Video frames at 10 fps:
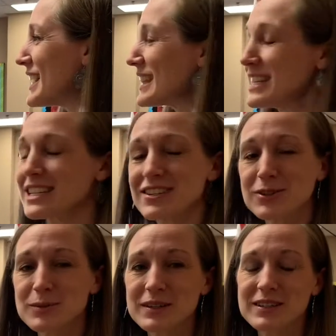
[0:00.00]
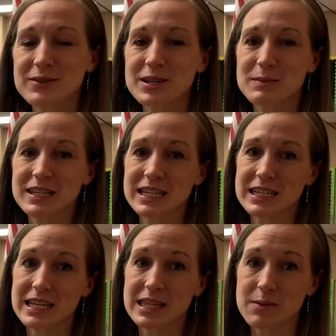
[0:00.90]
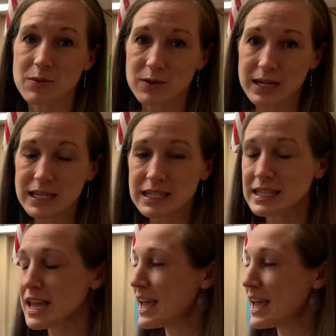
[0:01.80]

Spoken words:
Linda Tolbert's going to be teaching in the mornings,